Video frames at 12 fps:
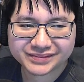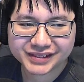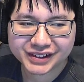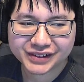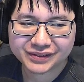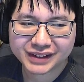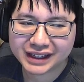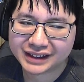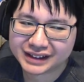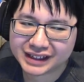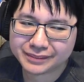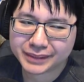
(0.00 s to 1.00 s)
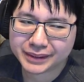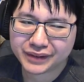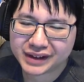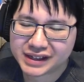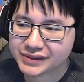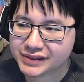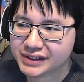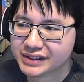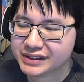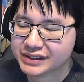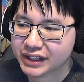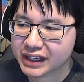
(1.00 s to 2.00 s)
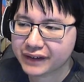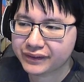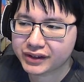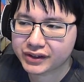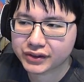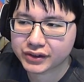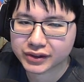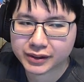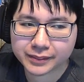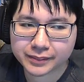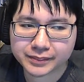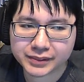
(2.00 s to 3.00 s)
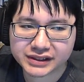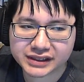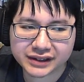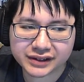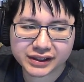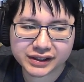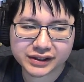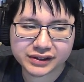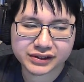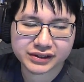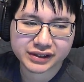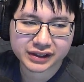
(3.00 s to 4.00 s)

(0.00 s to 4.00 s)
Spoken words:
or I think maybe Advance Wars, you have your percentage